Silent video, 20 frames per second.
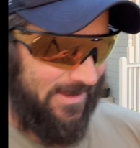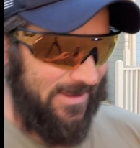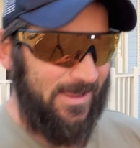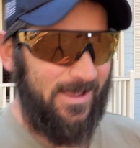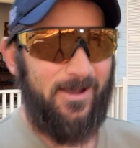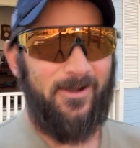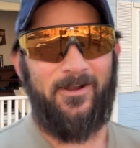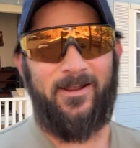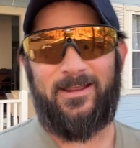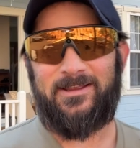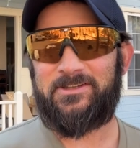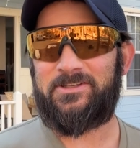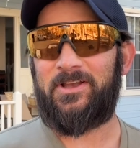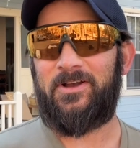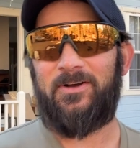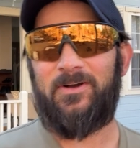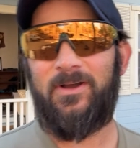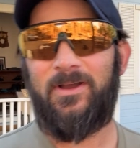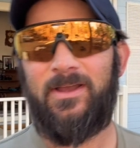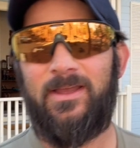All right,
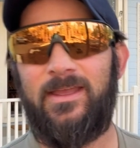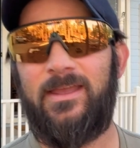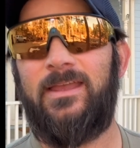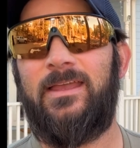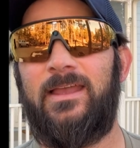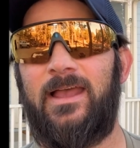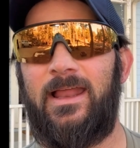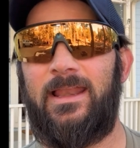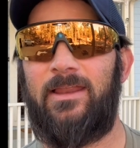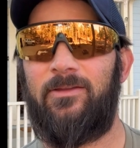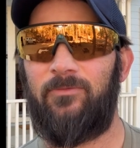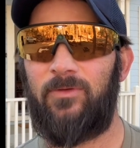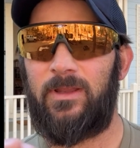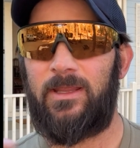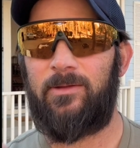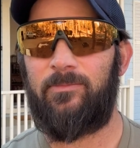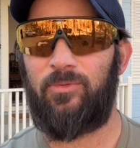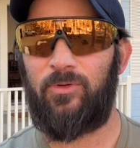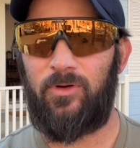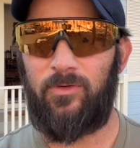so I didn't really
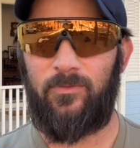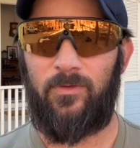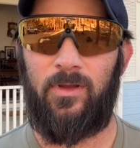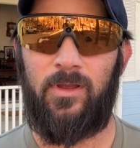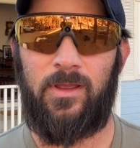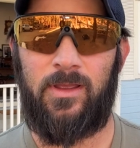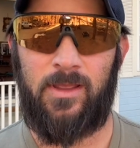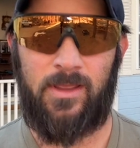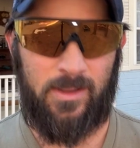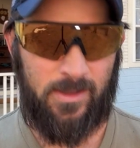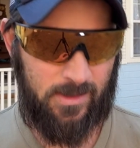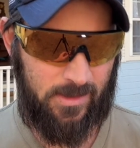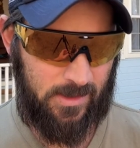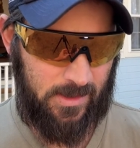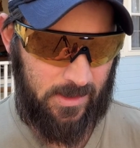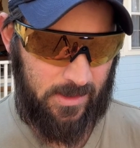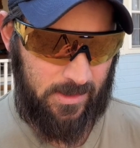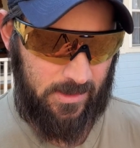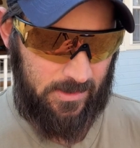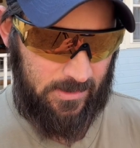improve.
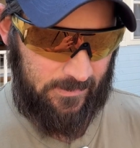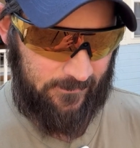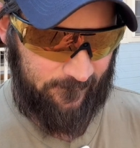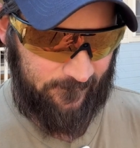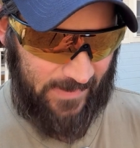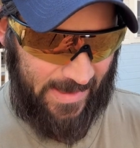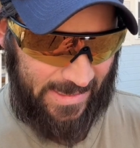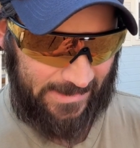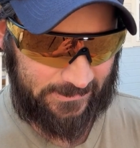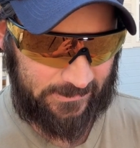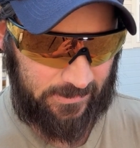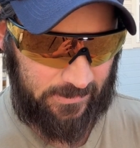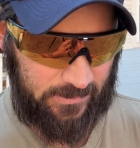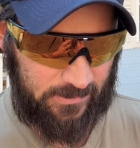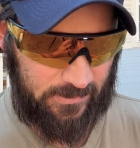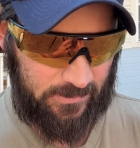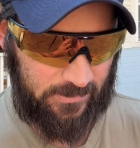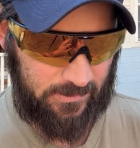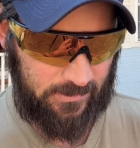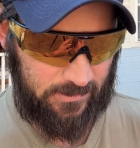In fact,
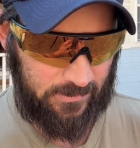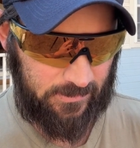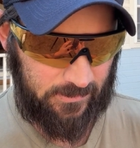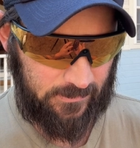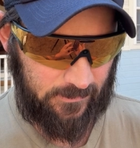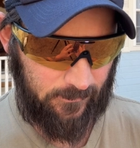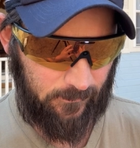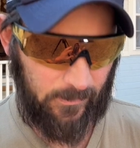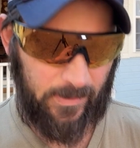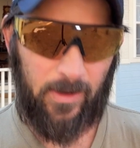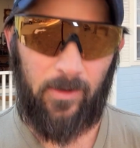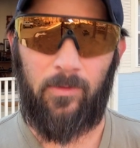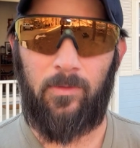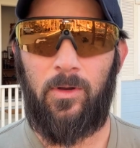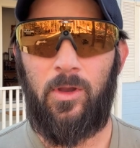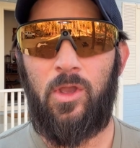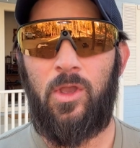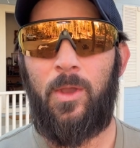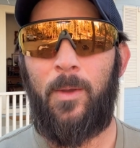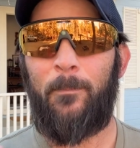well,
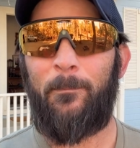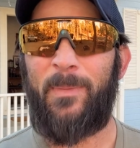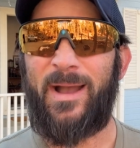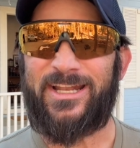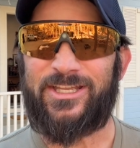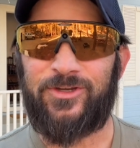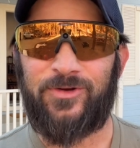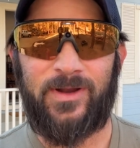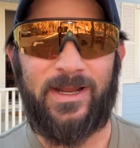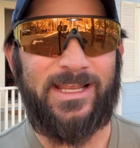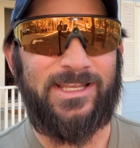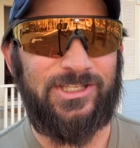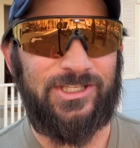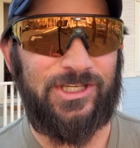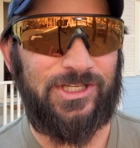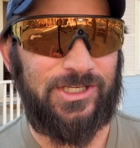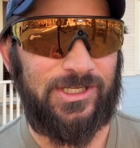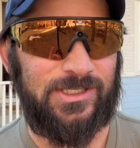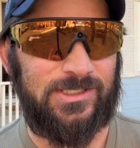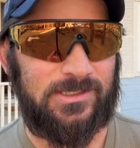my
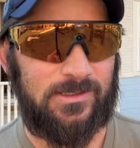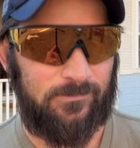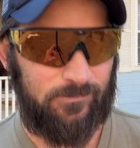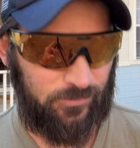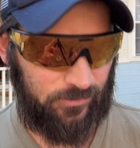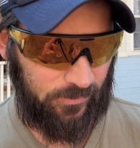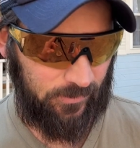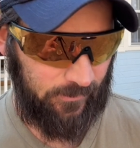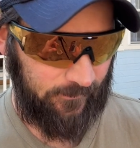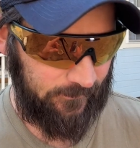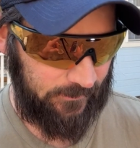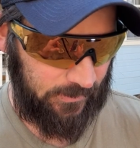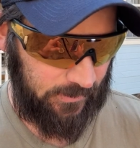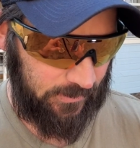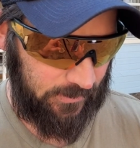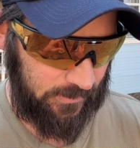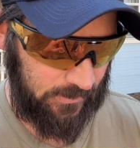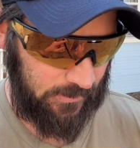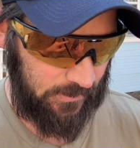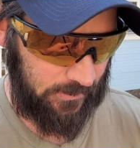transitions improved,
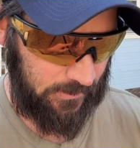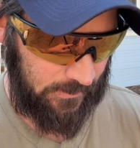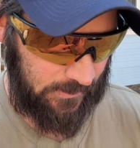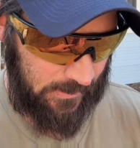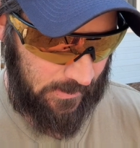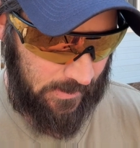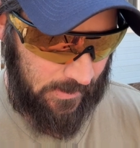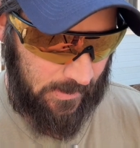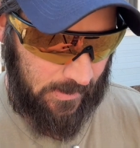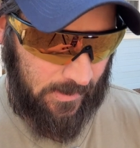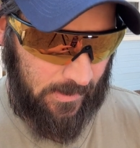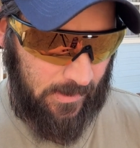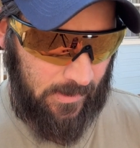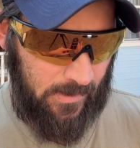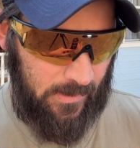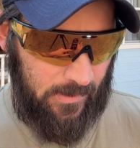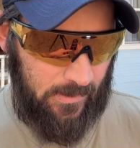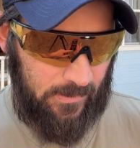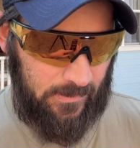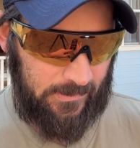
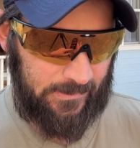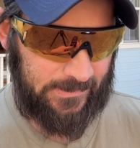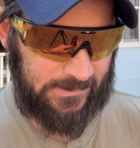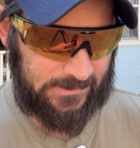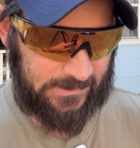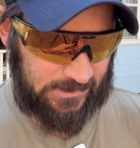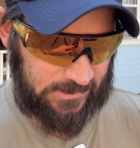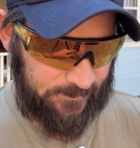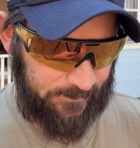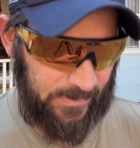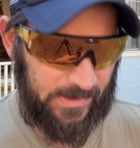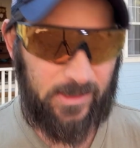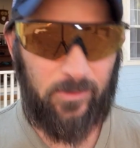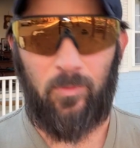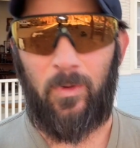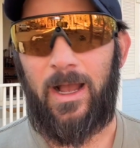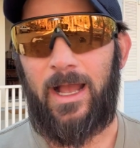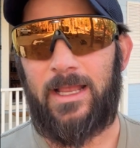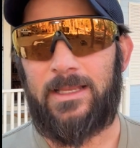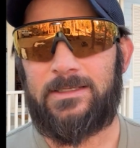at least the speed
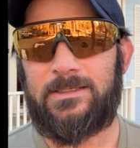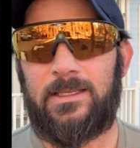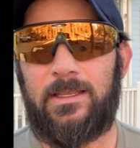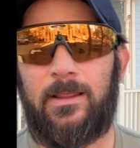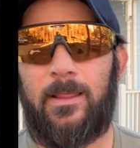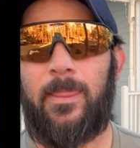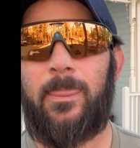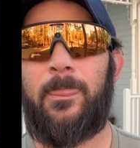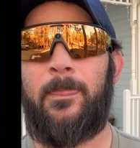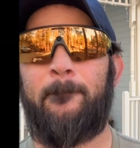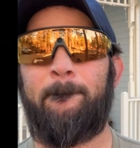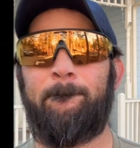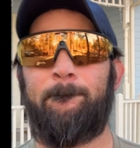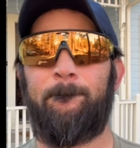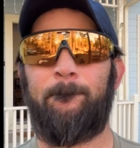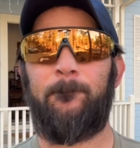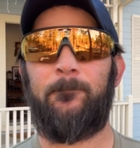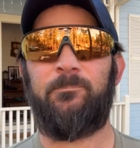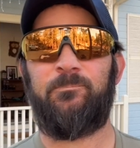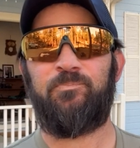wise.
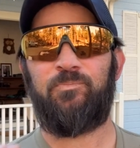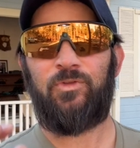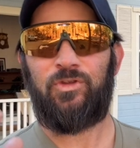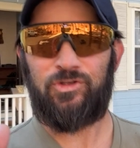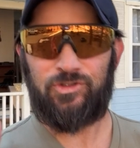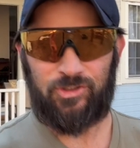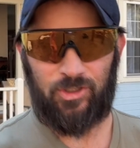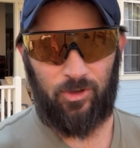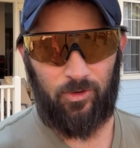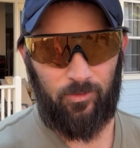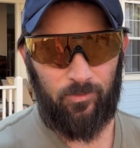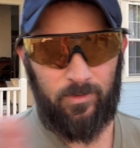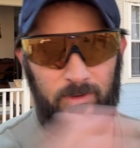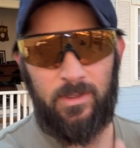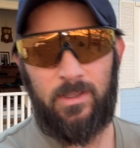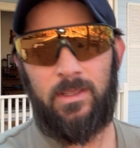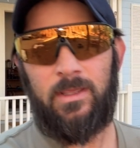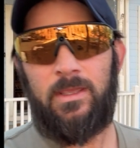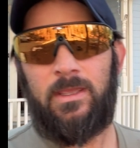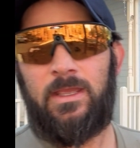So
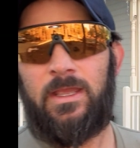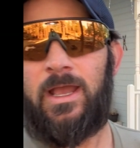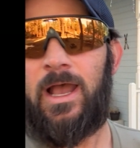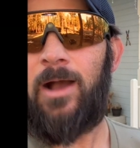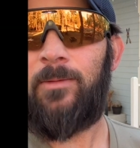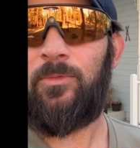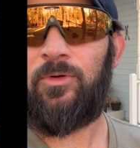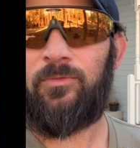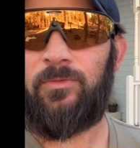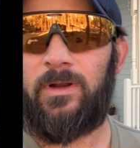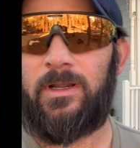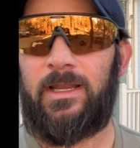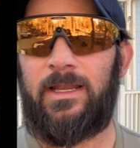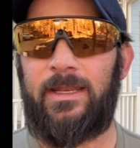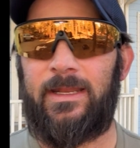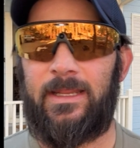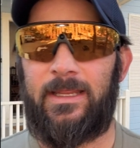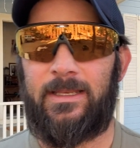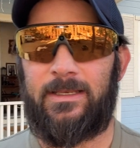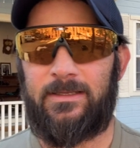I'm gonna run it
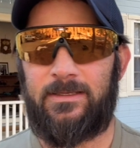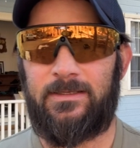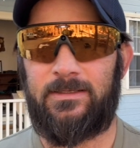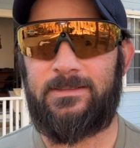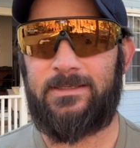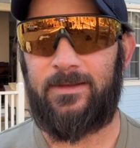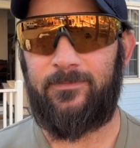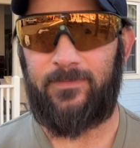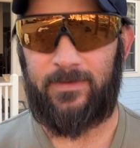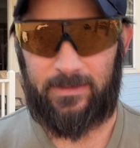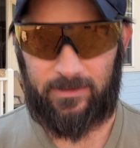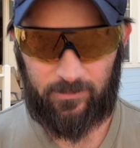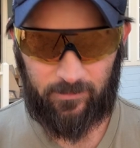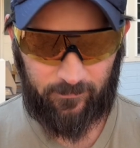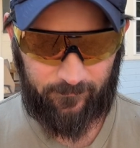again, see if I can go